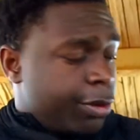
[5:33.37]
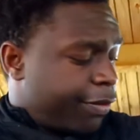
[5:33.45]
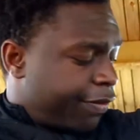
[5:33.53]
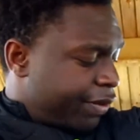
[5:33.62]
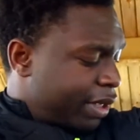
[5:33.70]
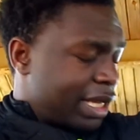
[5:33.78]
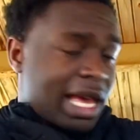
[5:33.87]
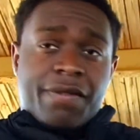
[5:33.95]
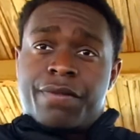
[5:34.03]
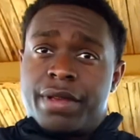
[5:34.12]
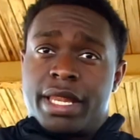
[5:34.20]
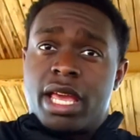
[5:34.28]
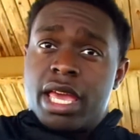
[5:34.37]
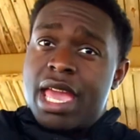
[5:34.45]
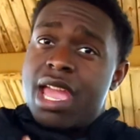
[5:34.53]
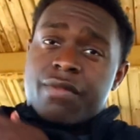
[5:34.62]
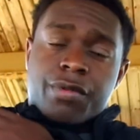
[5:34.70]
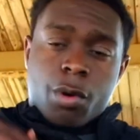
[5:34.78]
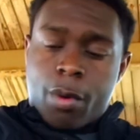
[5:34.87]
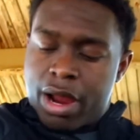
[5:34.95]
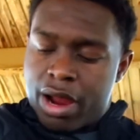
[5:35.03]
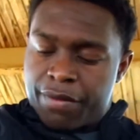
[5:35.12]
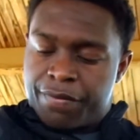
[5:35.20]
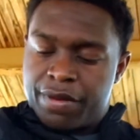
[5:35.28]
I do feel it. I feel it
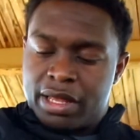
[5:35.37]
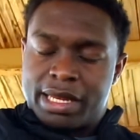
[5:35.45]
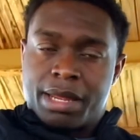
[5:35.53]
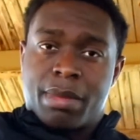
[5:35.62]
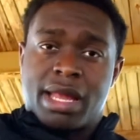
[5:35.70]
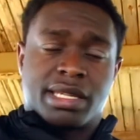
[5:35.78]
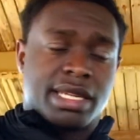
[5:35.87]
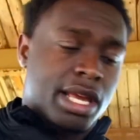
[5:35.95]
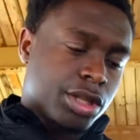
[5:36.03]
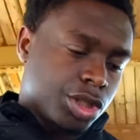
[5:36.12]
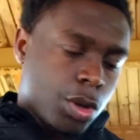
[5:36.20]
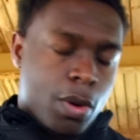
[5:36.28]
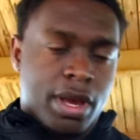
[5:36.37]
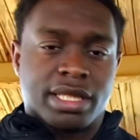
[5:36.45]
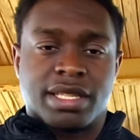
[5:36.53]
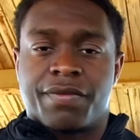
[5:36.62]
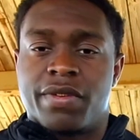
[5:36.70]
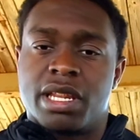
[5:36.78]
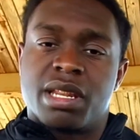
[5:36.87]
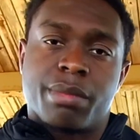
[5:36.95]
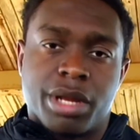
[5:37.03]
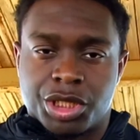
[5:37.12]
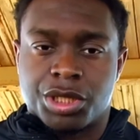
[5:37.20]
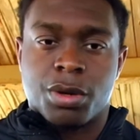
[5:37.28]
everywhere. I feel it in my deltoids. I feel it in
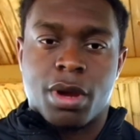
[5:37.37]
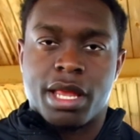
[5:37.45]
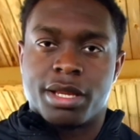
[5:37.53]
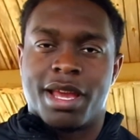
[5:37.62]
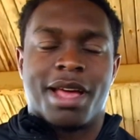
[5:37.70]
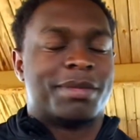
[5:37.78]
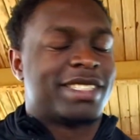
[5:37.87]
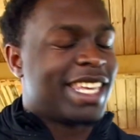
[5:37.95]
my trunk. I'm